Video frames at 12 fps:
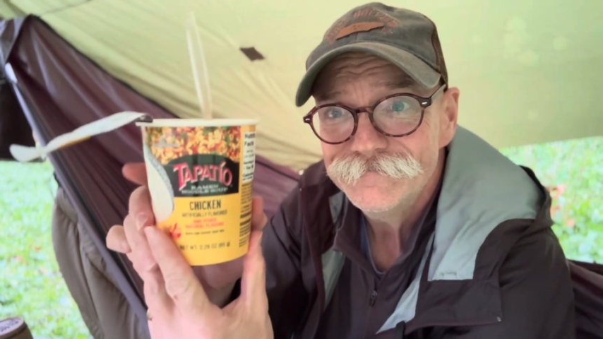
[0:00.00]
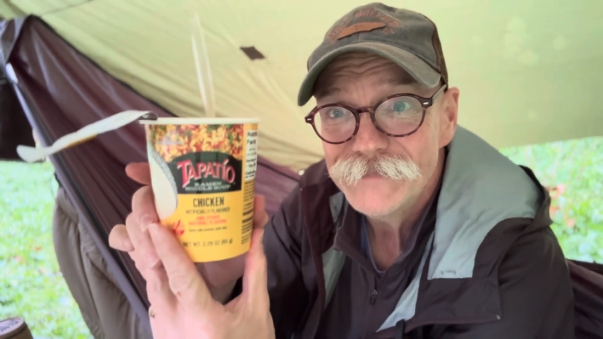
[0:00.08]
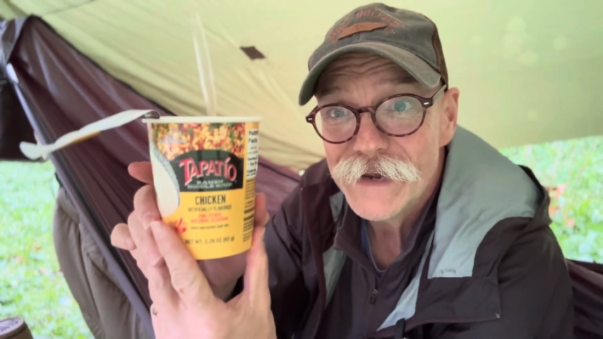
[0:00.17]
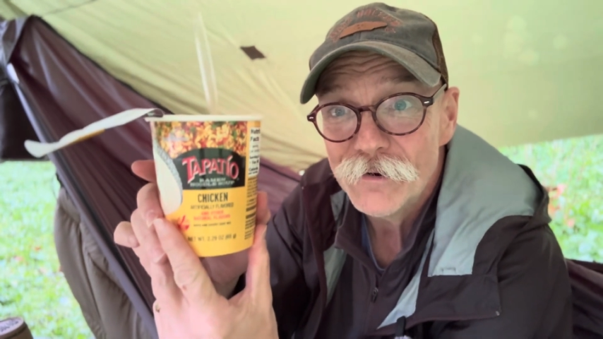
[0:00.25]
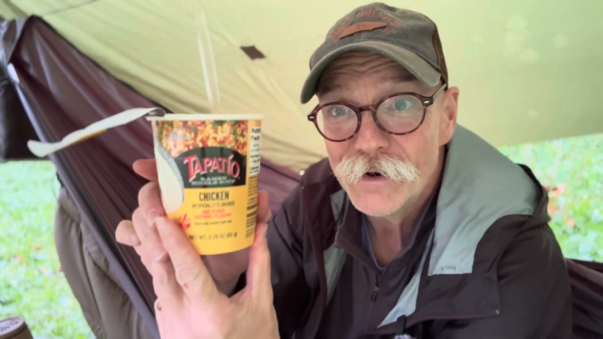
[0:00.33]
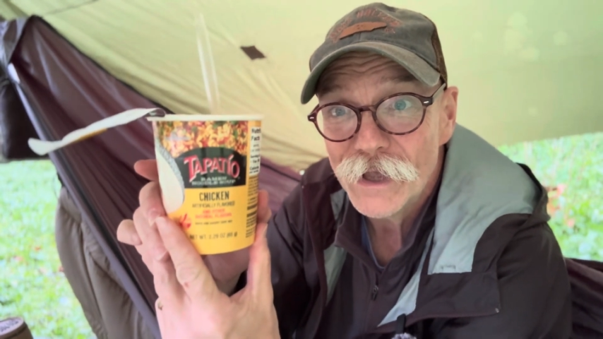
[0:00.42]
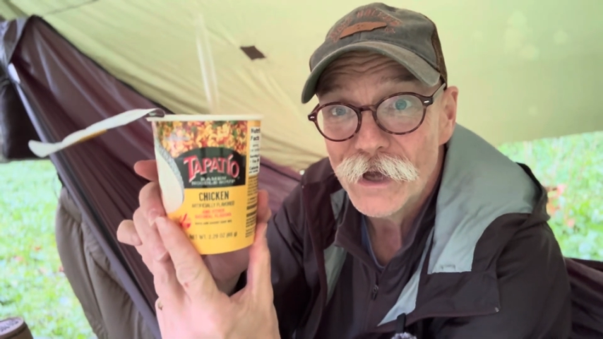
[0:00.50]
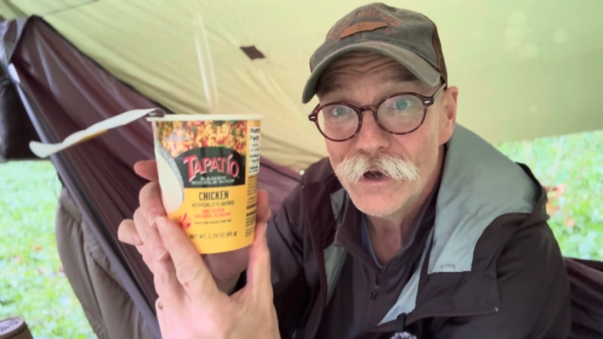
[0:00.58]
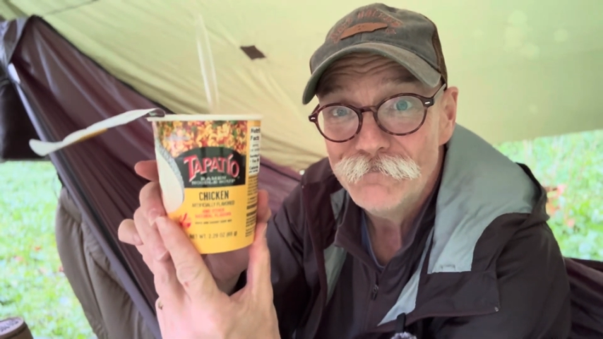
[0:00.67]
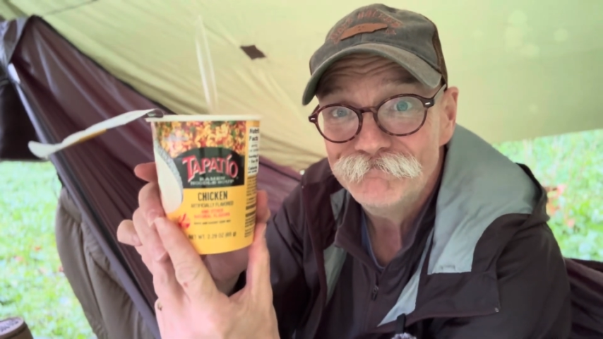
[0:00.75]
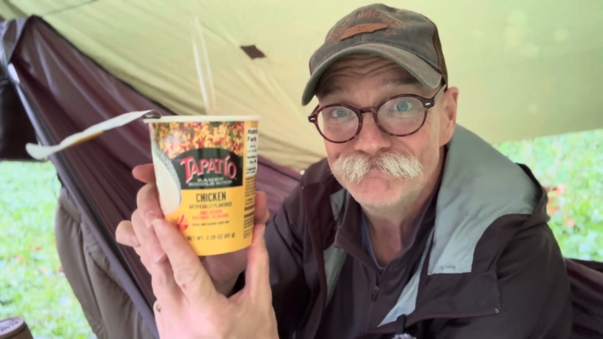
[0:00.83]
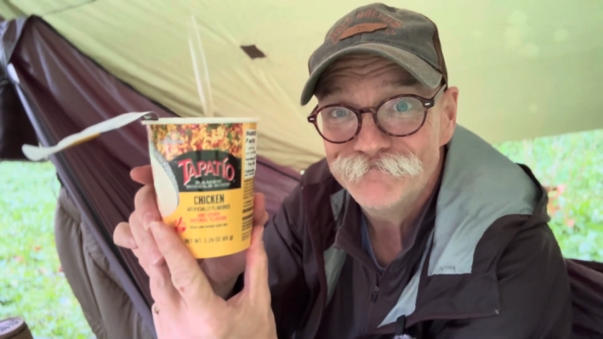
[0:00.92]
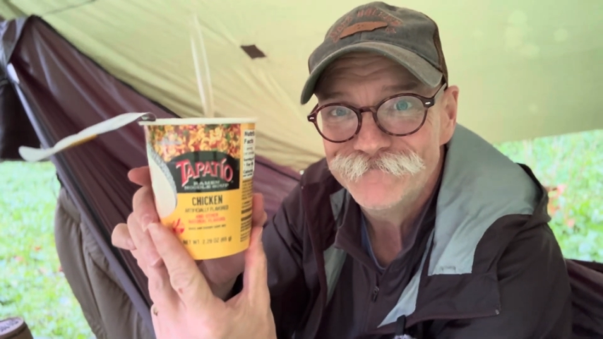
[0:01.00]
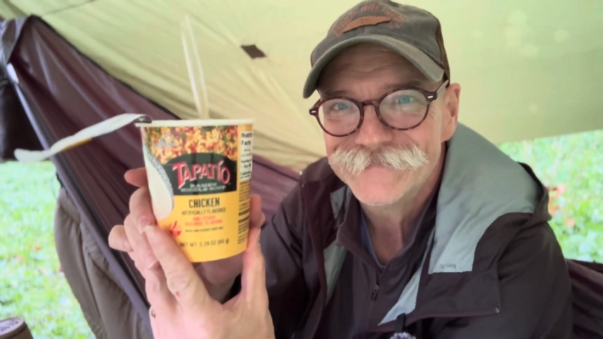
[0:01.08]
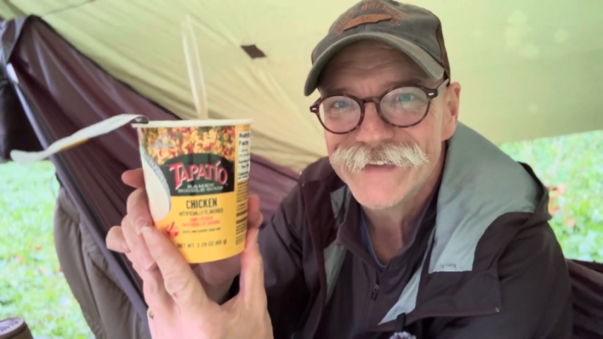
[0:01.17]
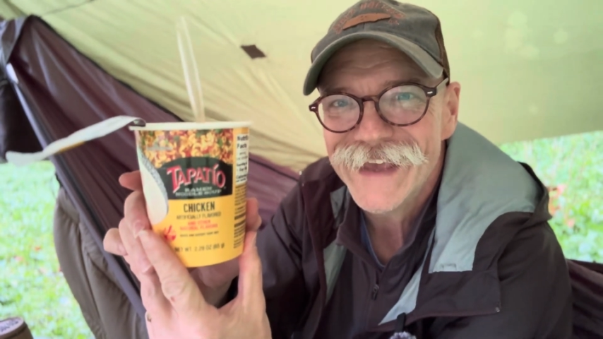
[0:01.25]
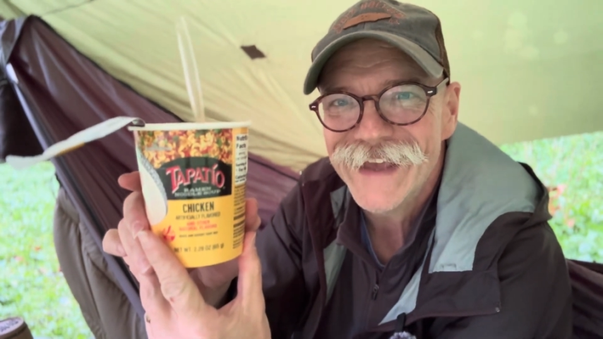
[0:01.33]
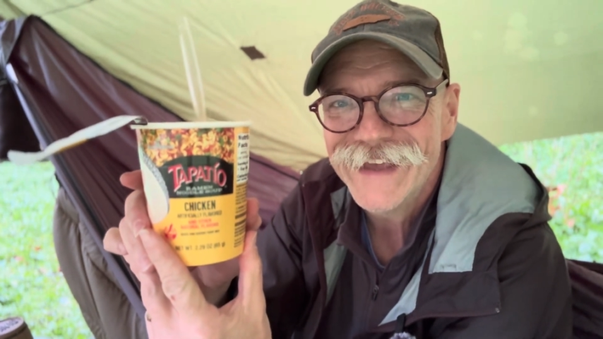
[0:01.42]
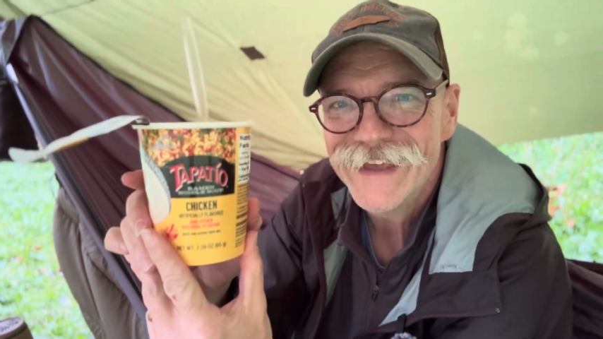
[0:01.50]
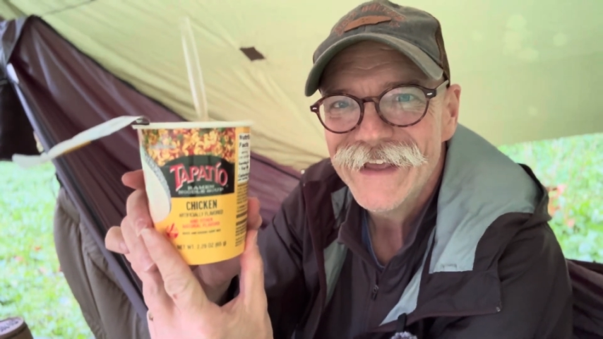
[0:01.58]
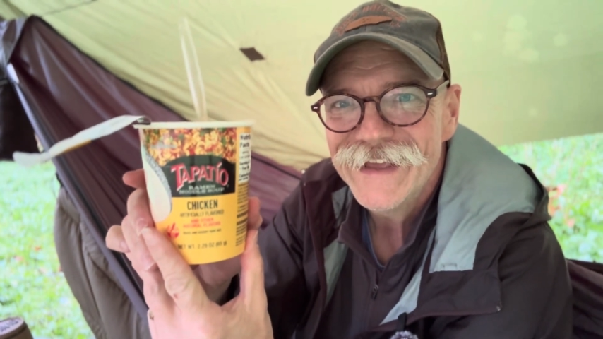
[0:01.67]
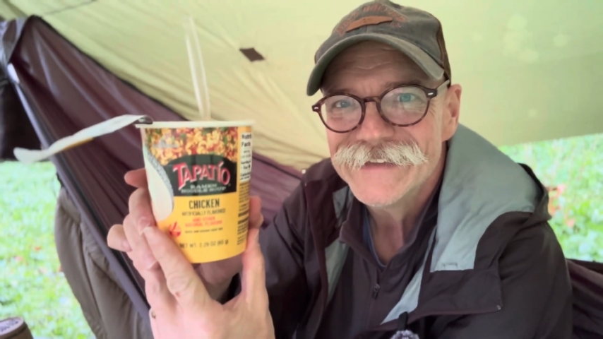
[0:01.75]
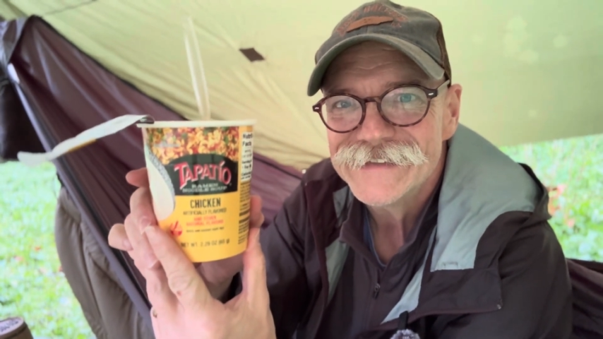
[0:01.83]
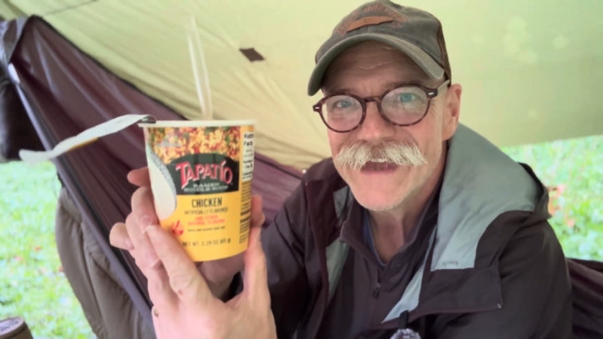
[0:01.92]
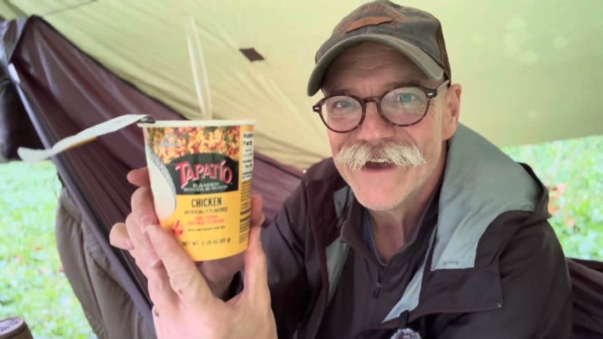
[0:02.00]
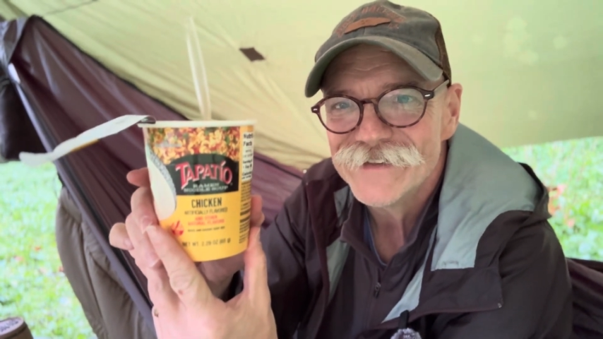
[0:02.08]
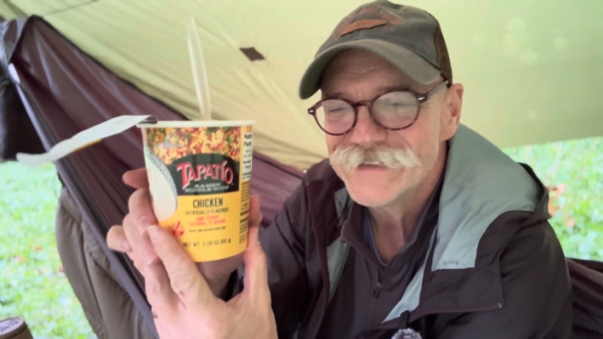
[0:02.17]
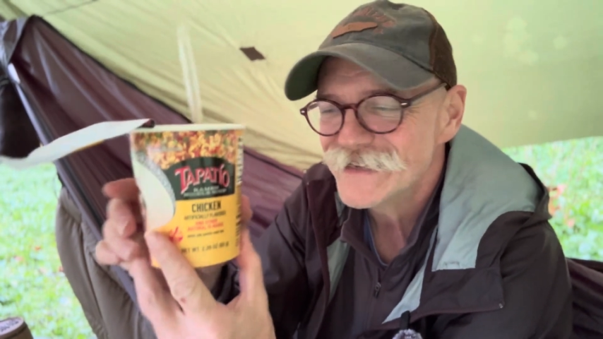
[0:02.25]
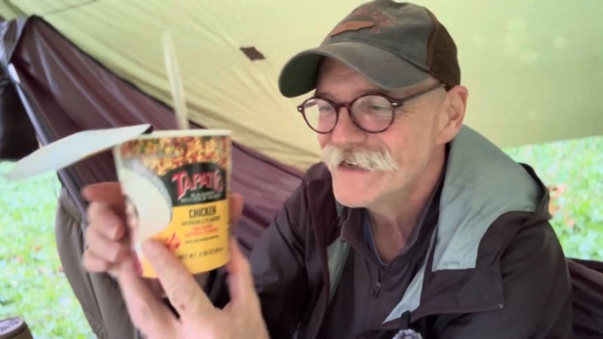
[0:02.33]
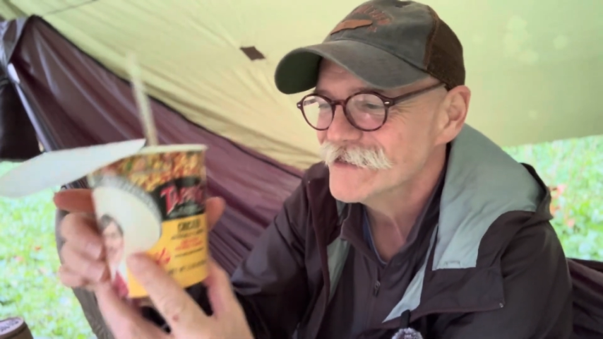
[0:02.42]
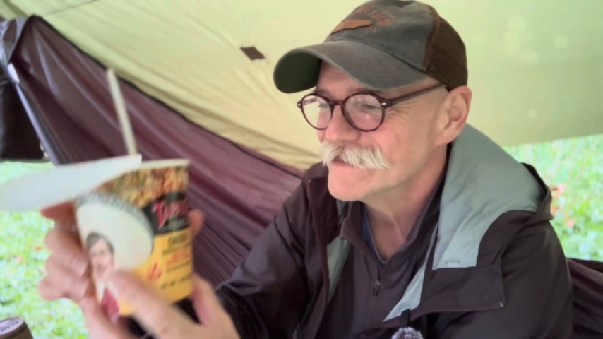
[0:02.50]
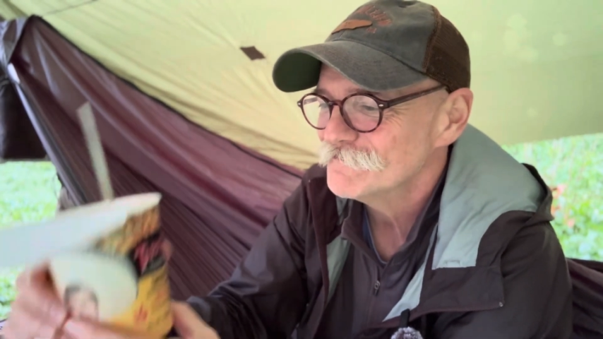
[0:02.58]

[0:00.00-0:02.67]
Here we go. Let's see how this is.